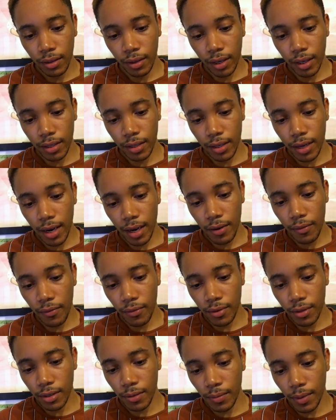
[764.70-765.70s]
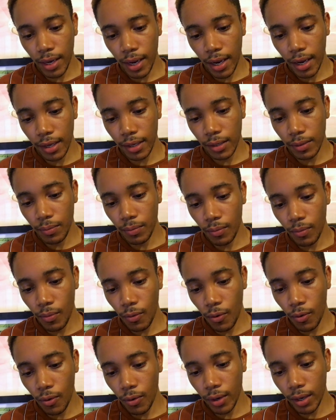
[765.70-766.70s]
I stayed for some days
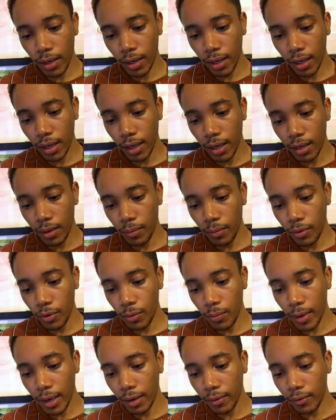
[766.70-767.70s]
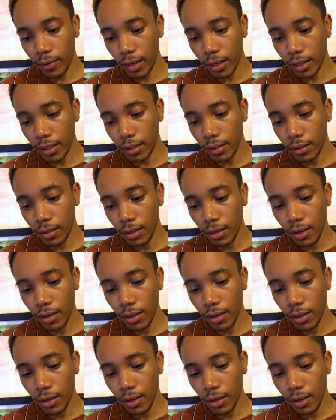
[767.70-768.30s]
more in the hidden bluebell valley,